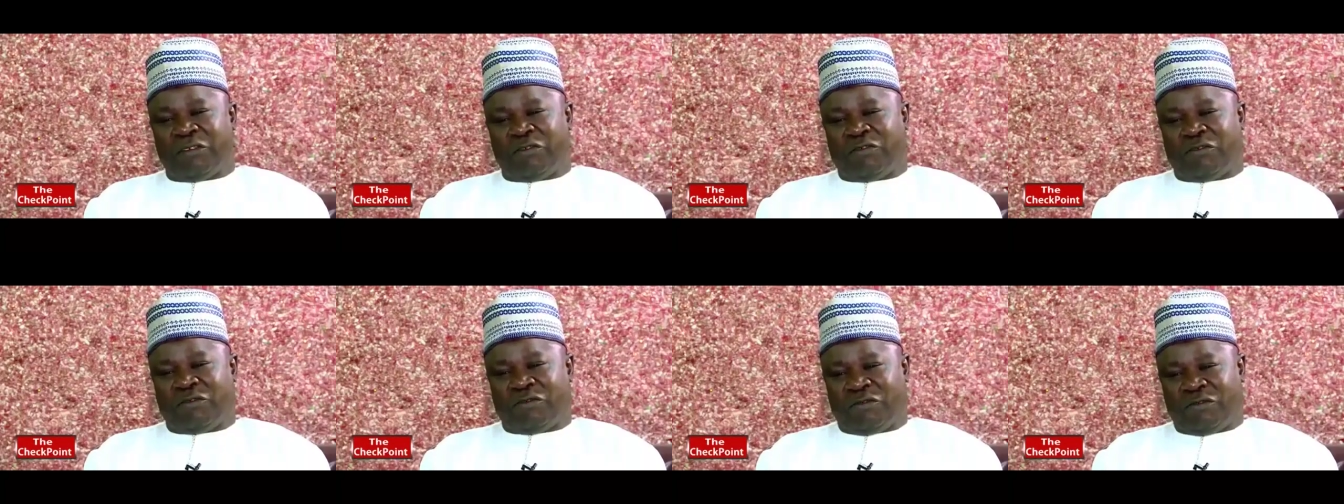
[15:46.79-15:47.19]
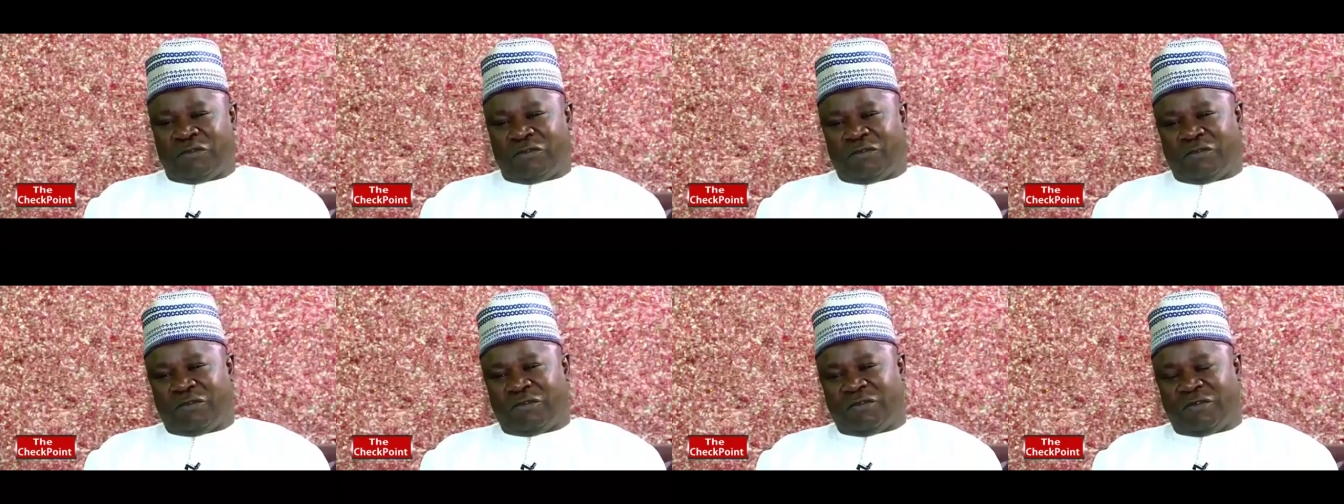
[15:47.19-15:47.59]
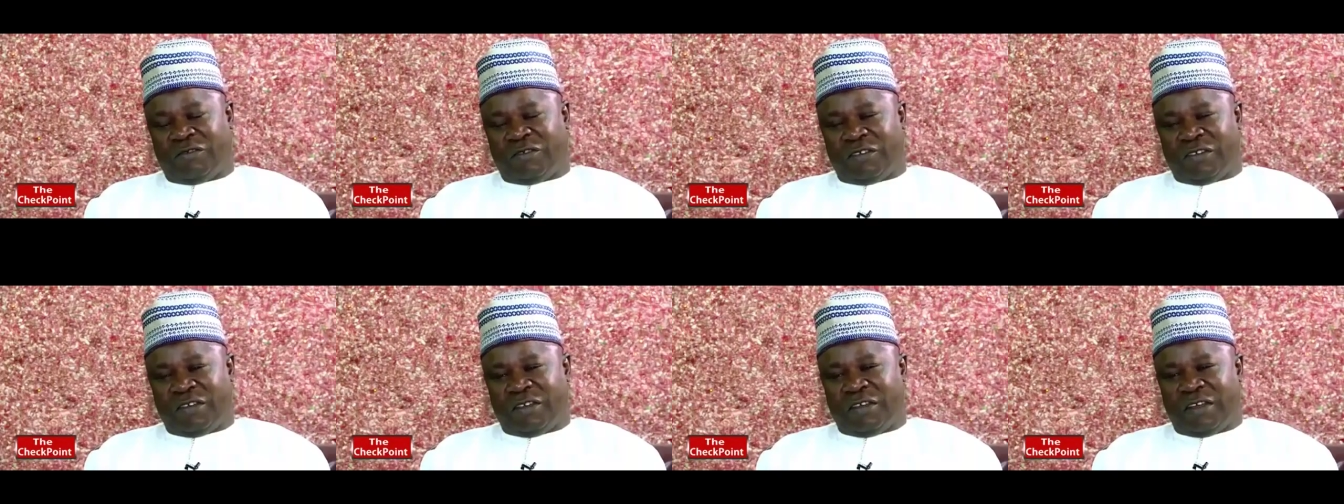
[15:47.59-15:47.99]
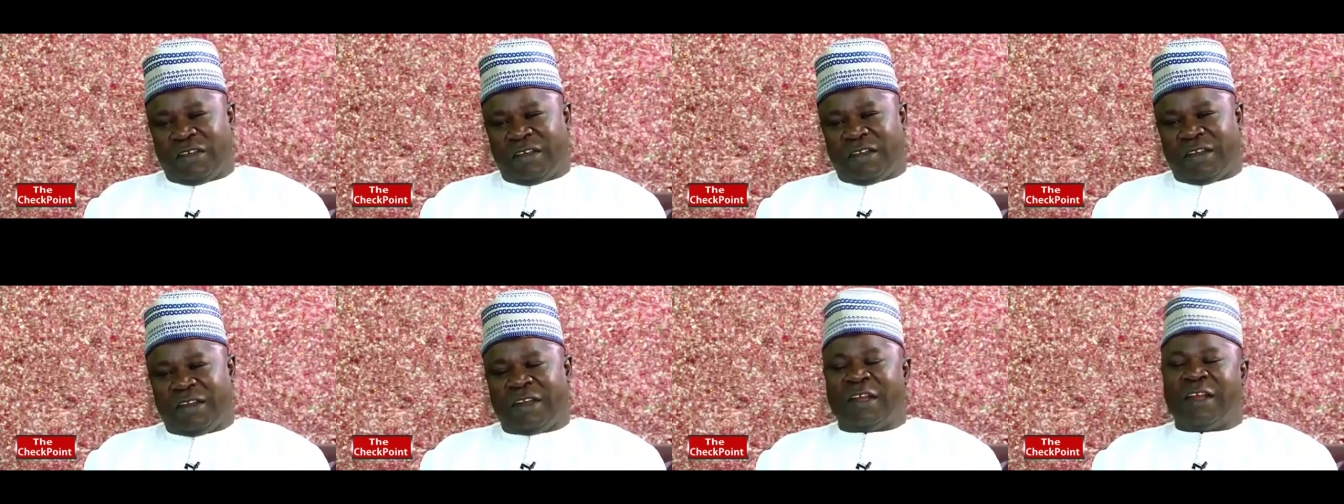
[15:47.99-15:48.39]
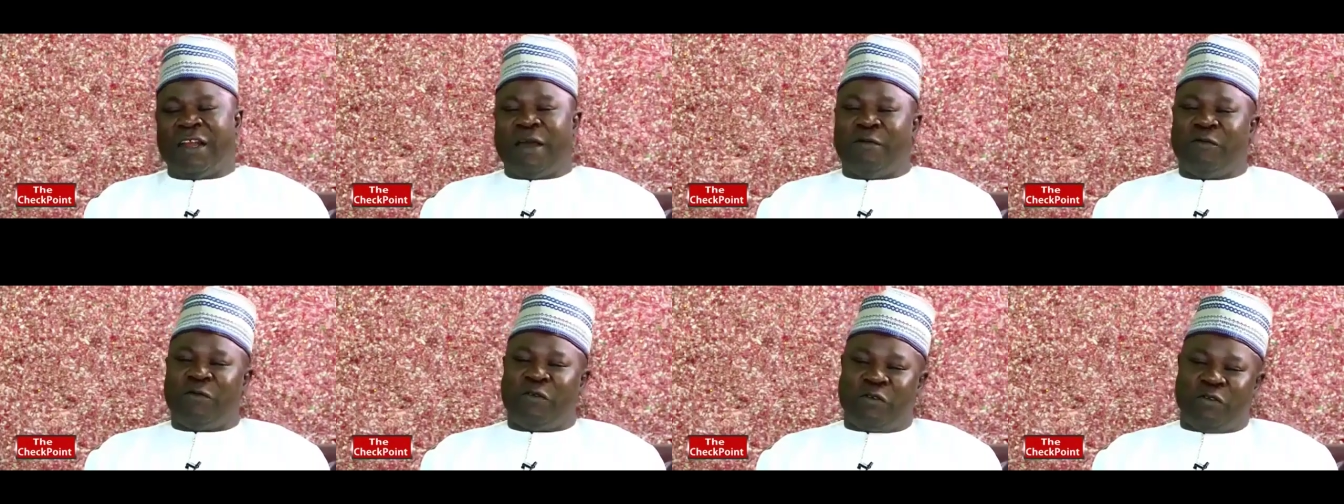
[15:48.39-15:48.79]
we've built markets that we
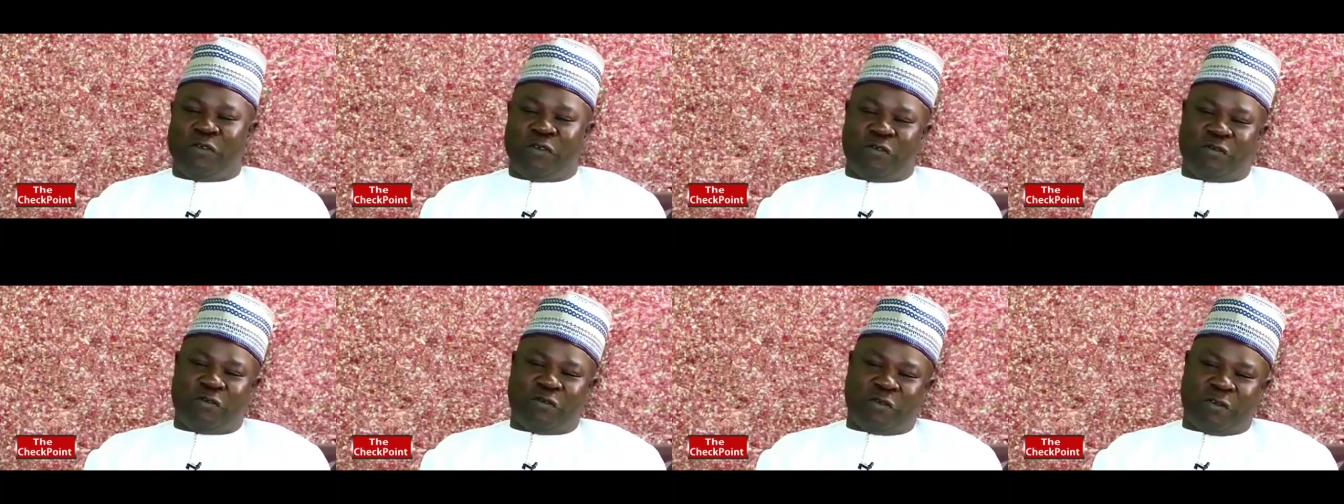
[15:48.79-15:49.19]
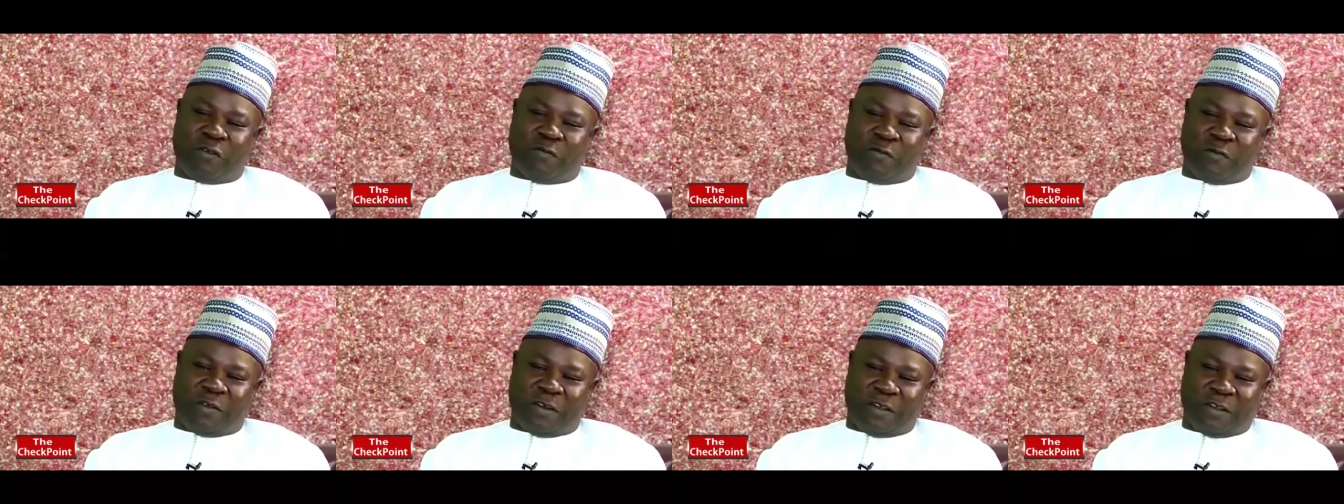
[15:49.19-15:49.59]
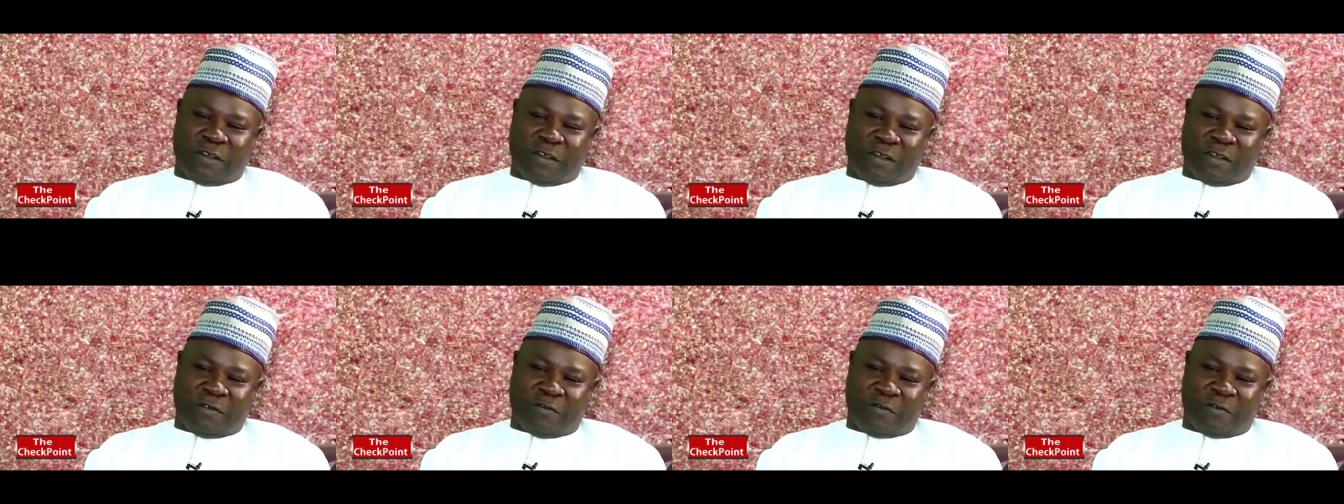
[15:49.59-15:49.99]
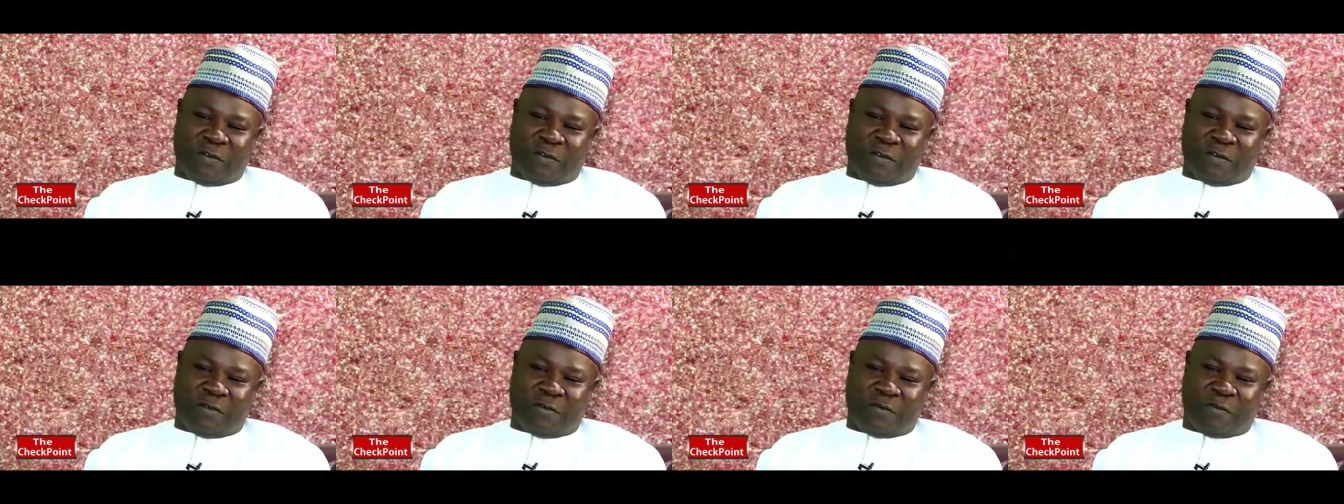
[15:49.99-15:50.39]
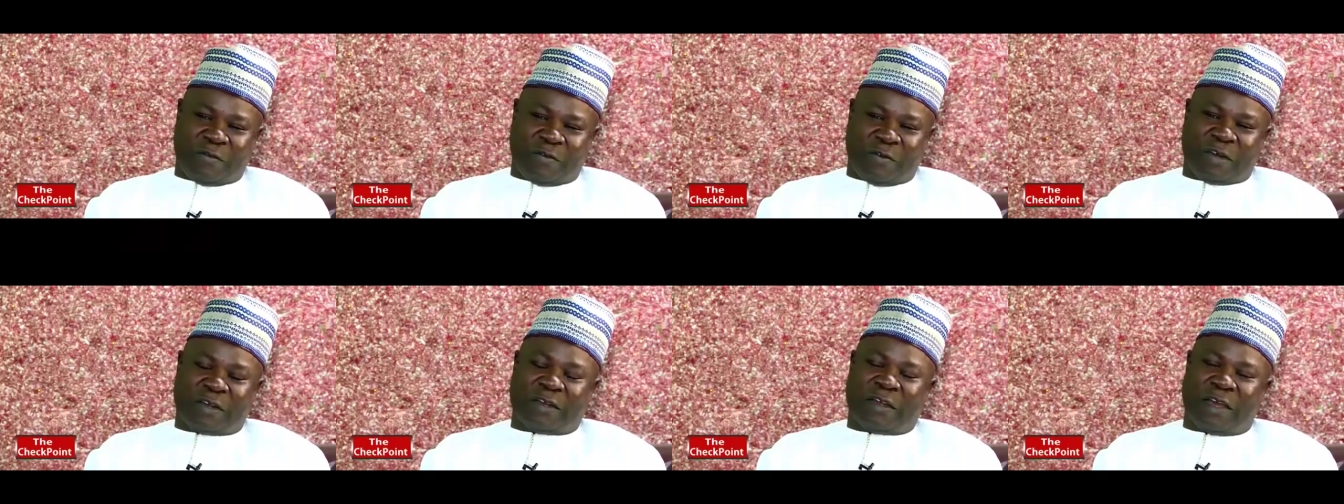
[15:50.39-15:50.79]
funded 100%.
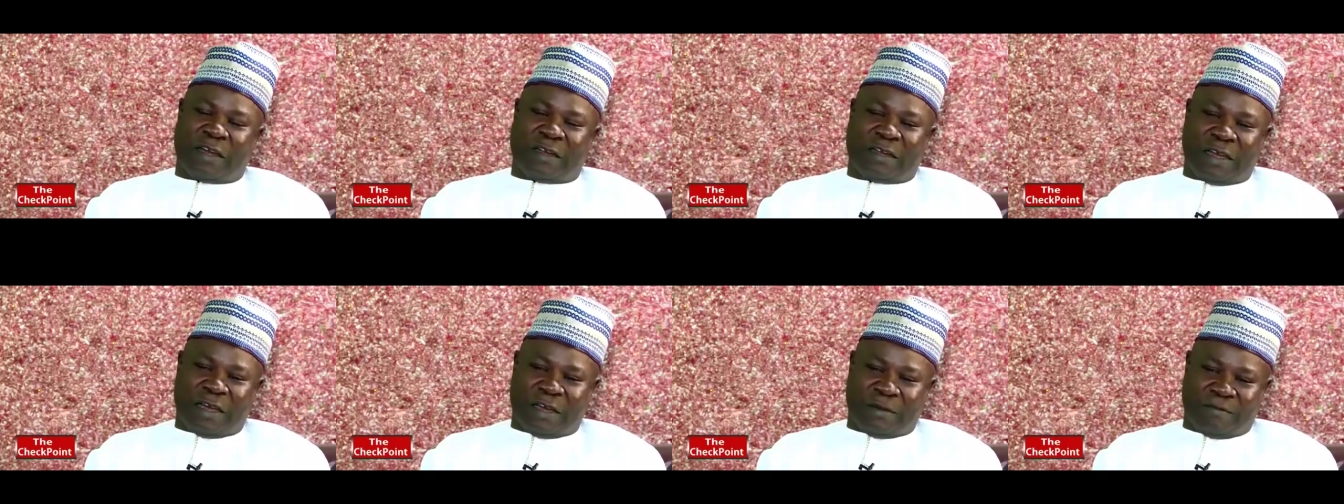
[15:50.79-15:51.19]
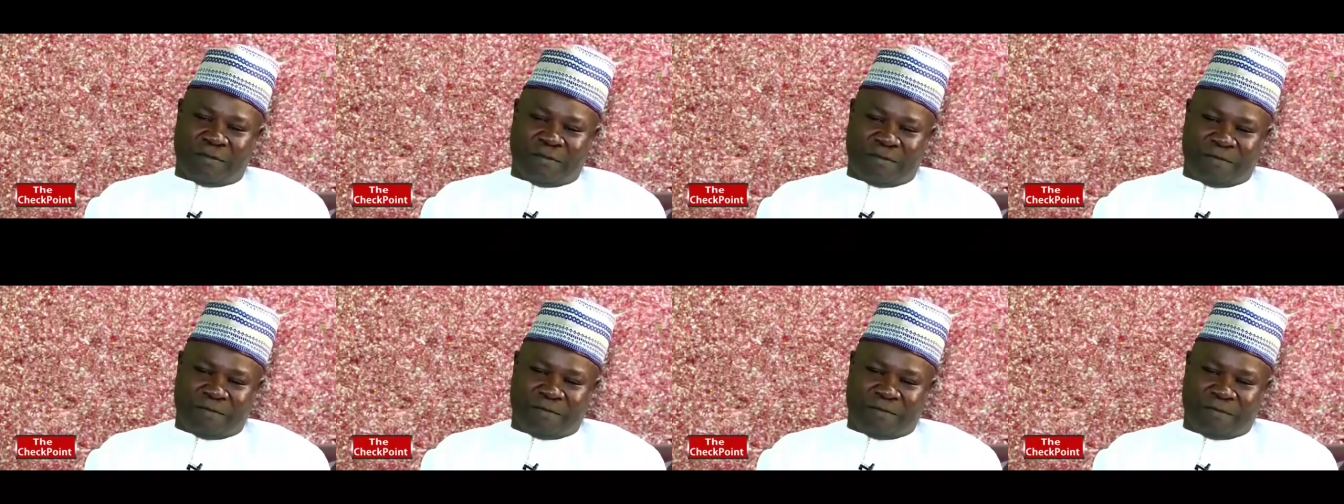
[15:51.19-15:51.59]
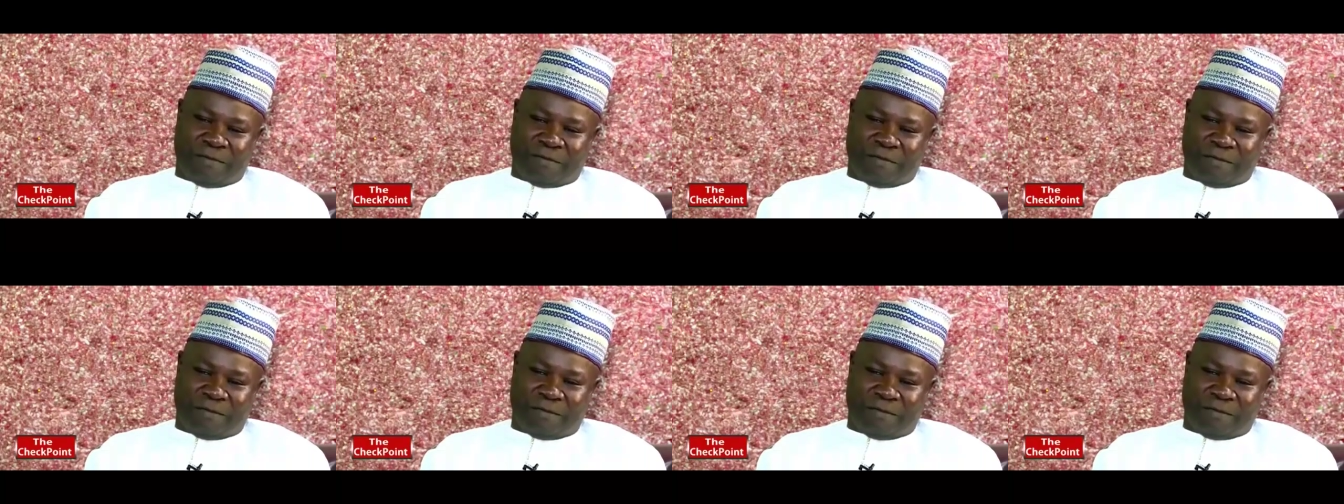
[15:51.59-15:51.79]
So at various